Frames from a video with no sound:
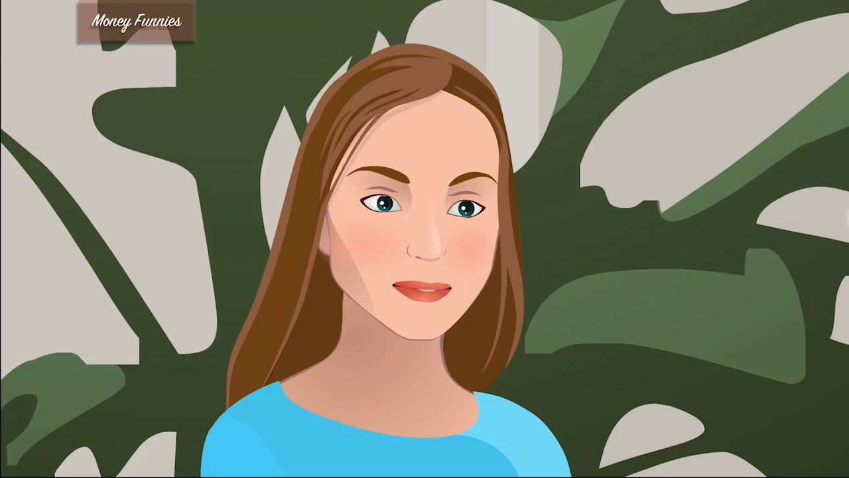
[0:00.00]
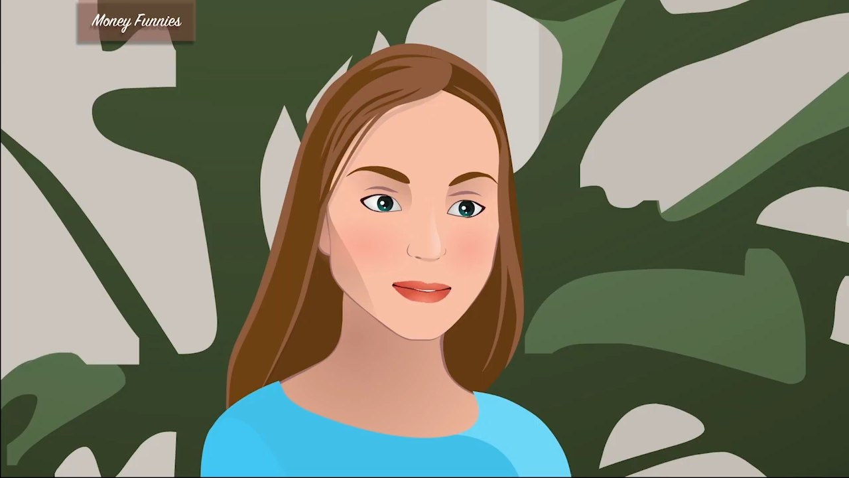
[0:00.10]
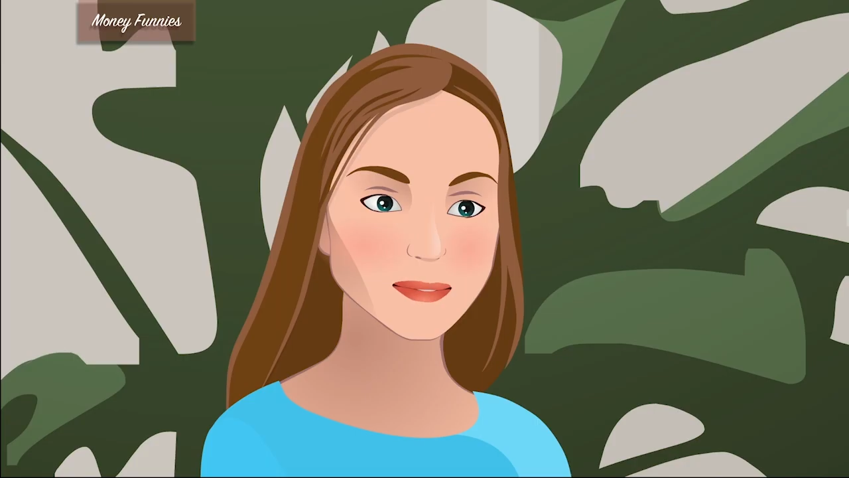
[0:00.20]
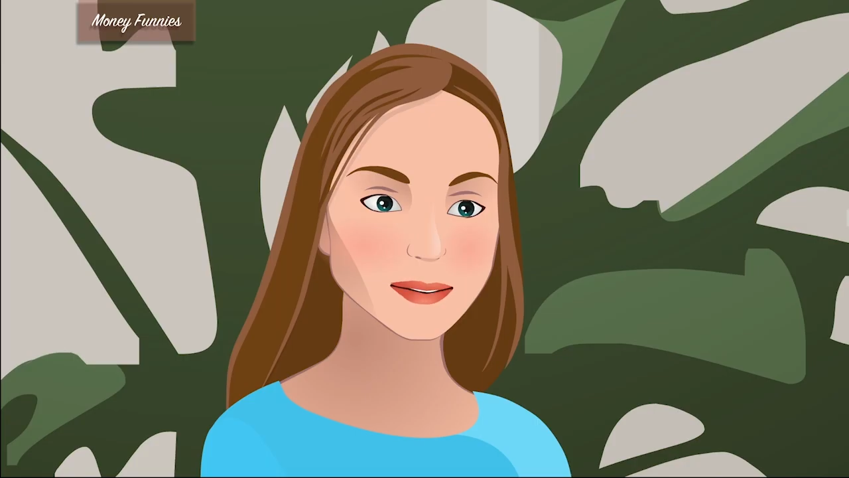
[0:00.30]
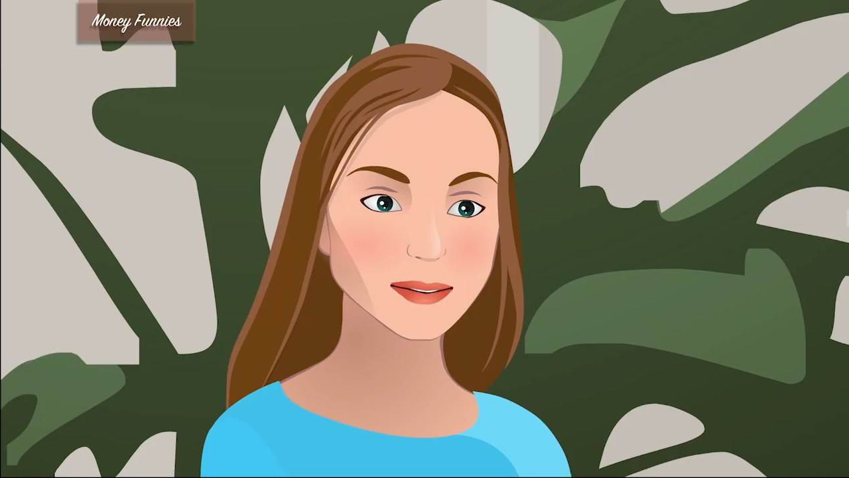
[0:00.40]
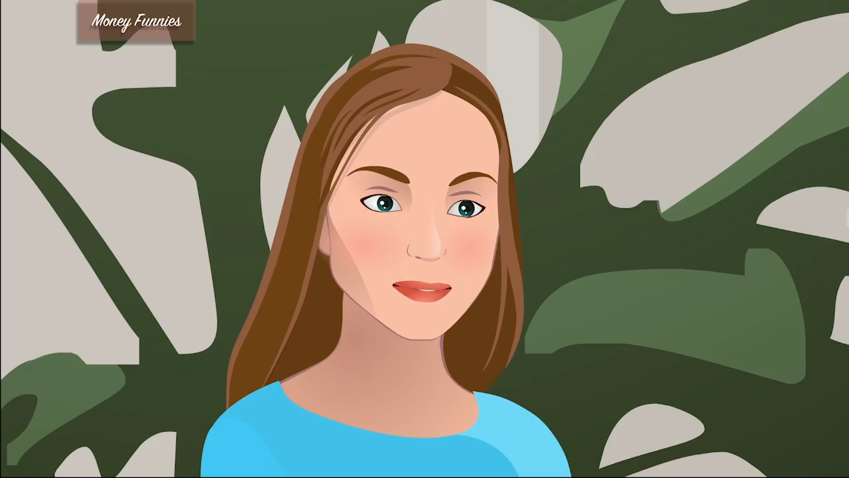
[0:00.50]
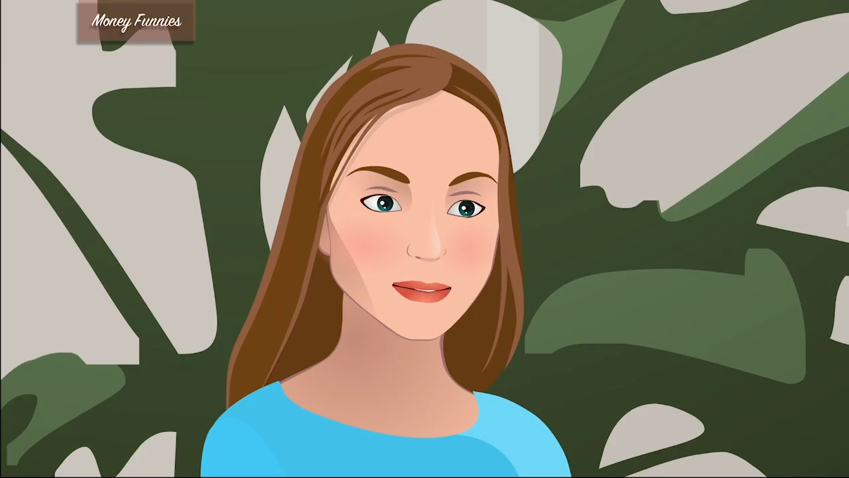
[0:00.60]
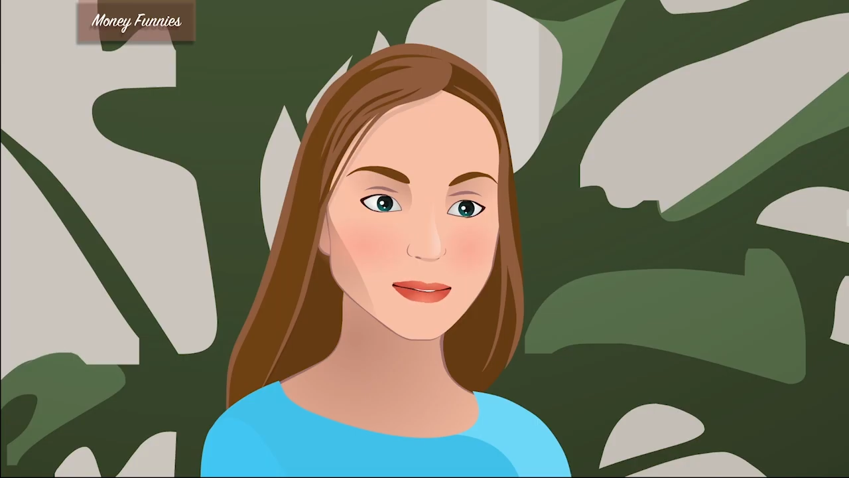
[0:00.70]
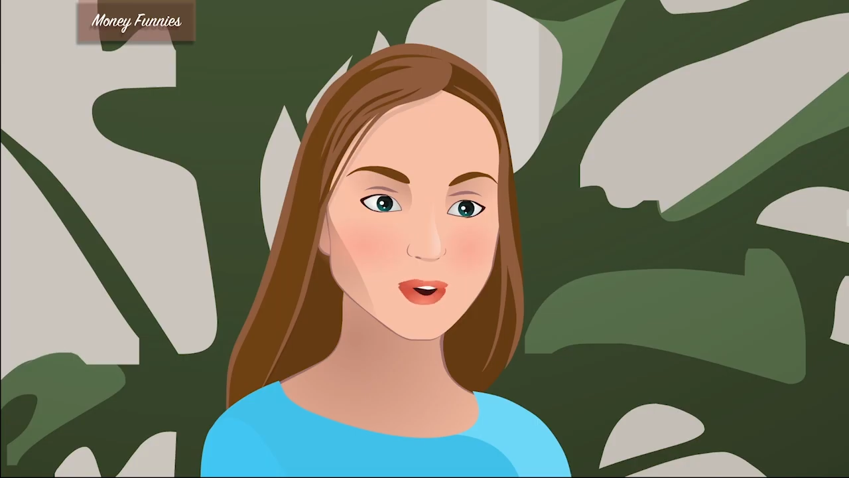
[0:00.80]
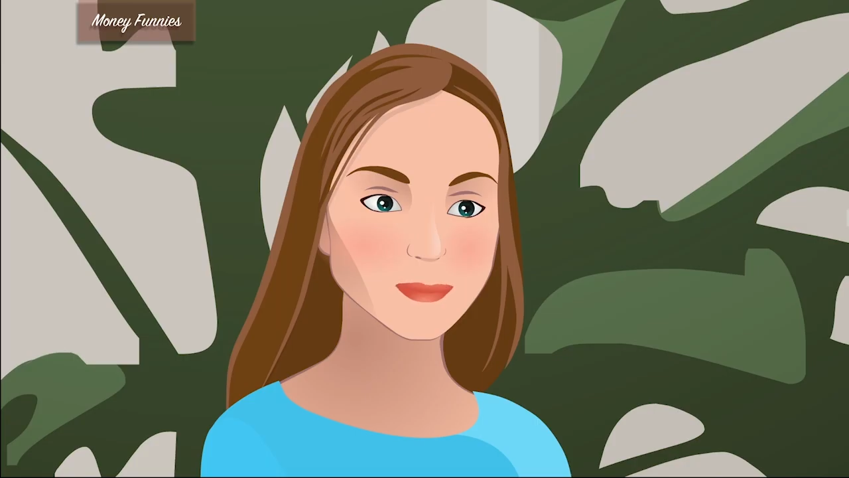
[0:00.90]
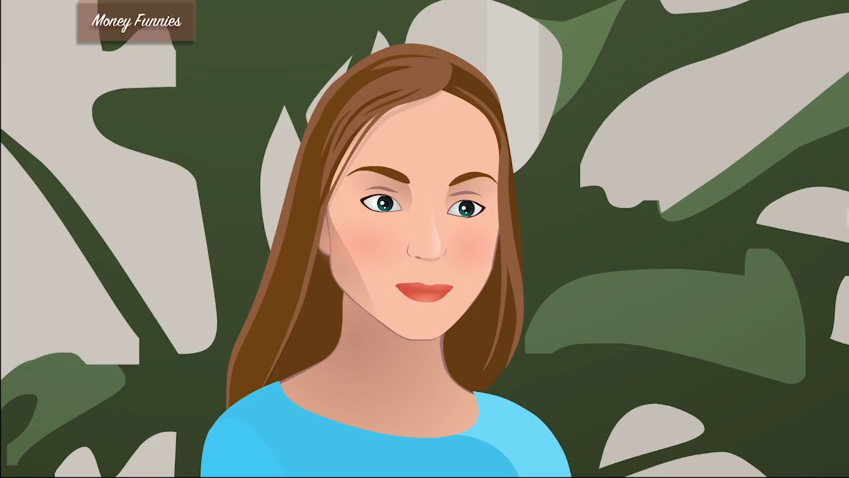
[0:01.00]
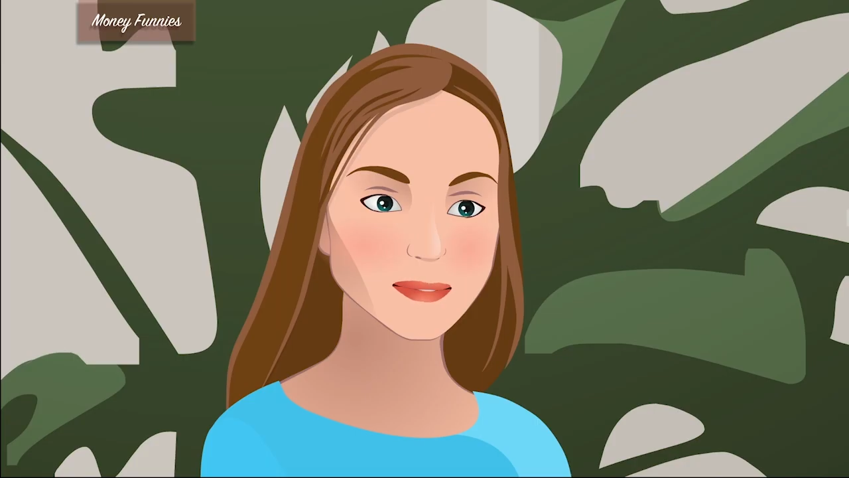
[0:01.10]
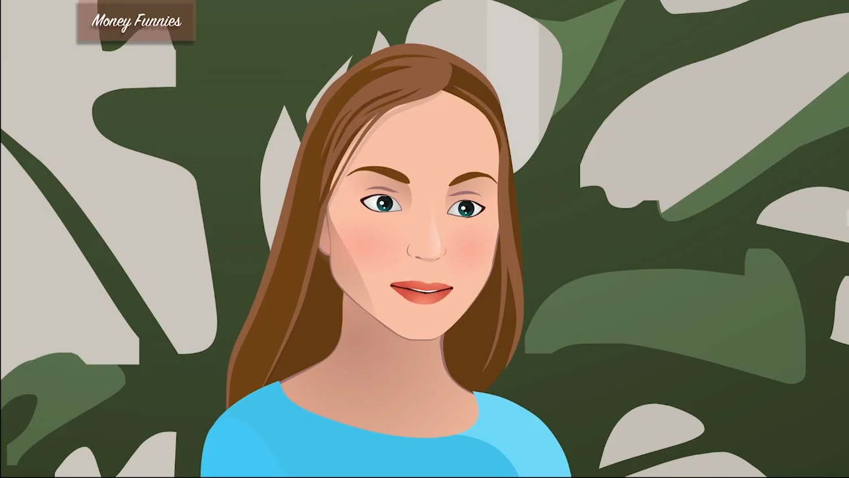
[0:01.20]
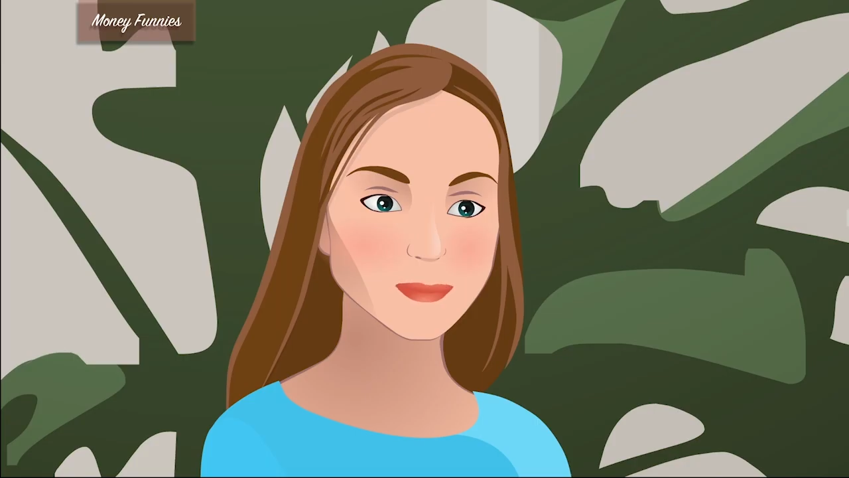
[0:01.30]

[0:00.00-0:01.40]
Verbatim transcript: Yes, this was really